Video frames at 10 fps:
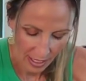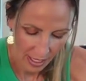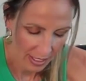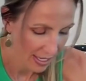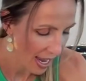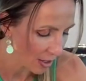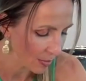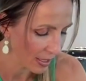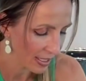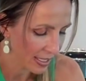And now
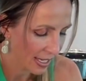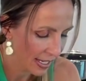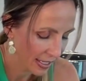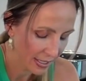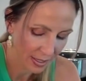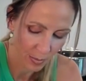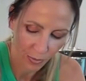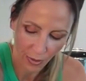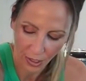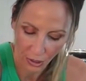I'm going to take some
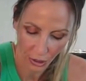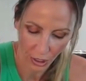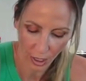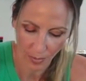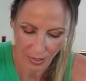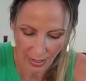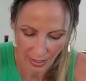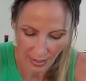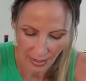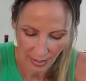fresh herbs,
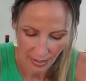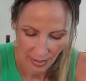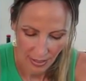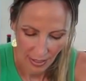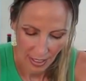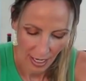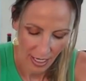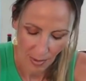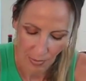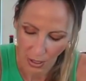
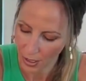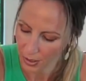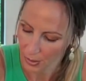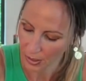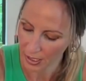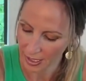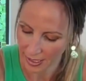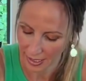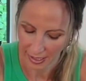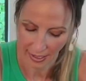and I'm also going to
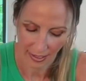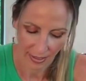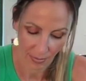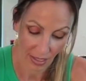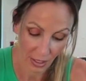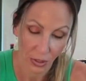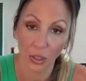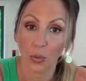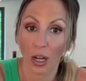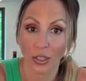stick it. Make sure
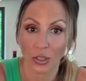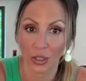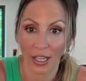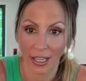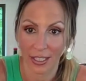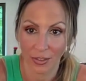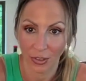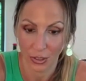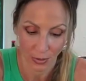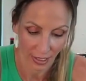you wash your hands if
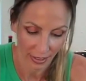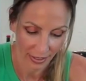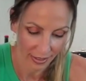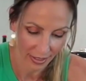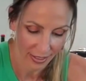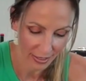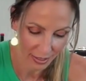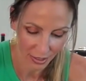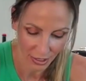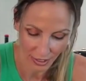you're doing it like this.
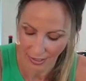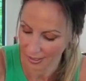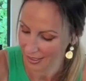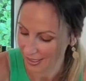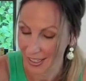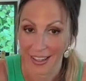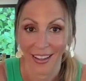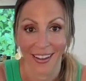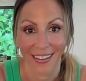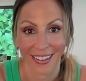Chicken
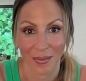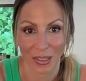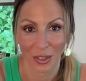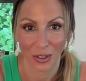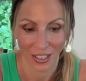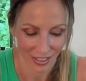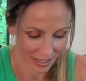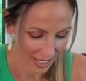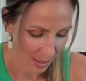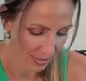can be
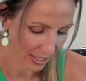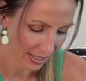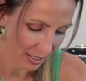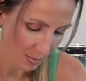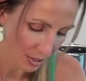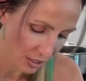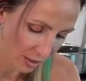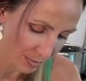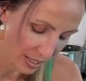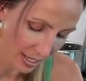cross-contaminating, especially
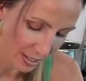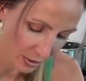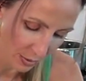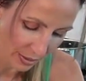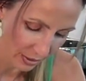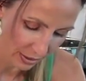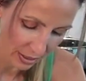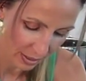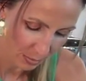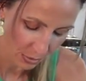if my hands are going on the
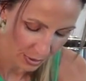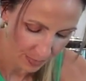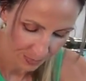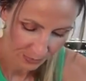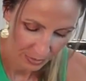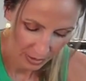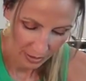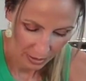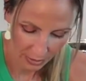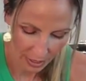cutting board.
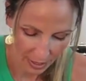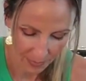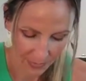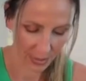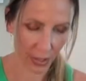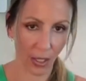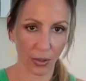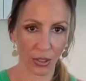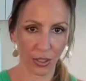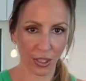Okay,
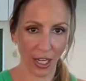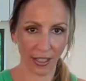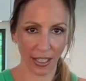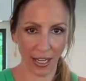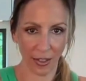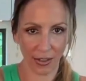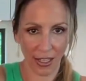so check that out.